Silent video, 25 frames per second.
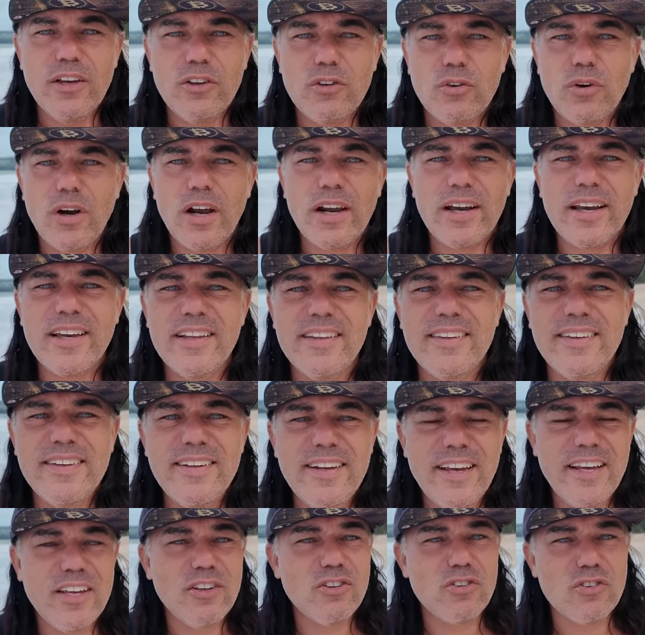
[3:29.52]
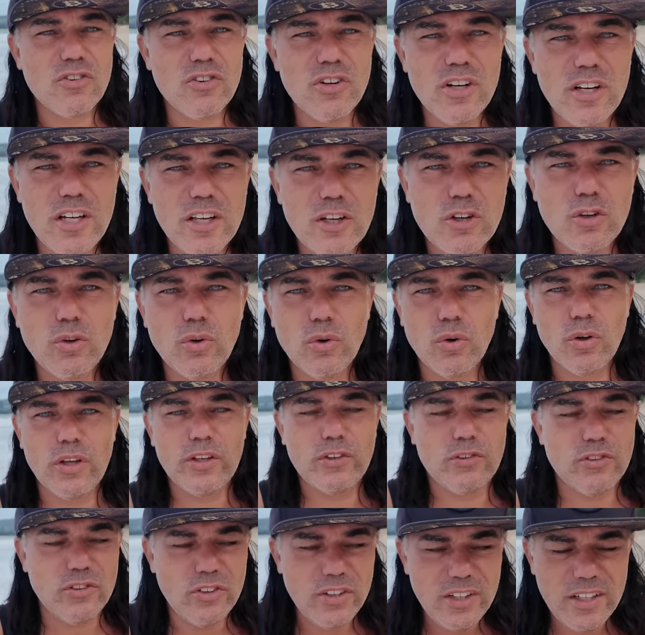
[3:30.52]
So Argentina is really cool.
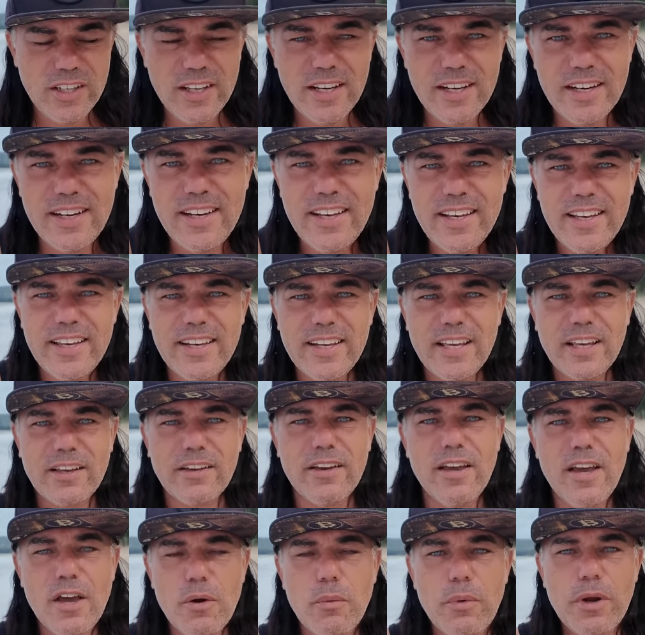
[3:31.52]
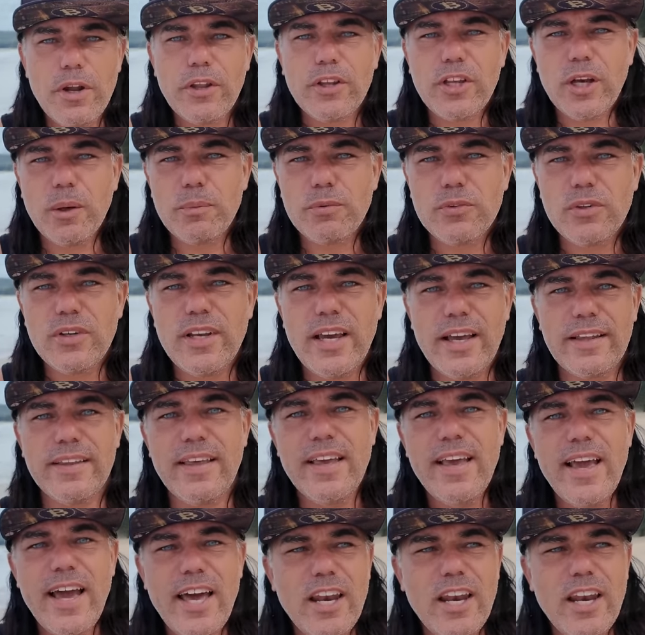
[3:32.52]
It's really leading when it comes to that.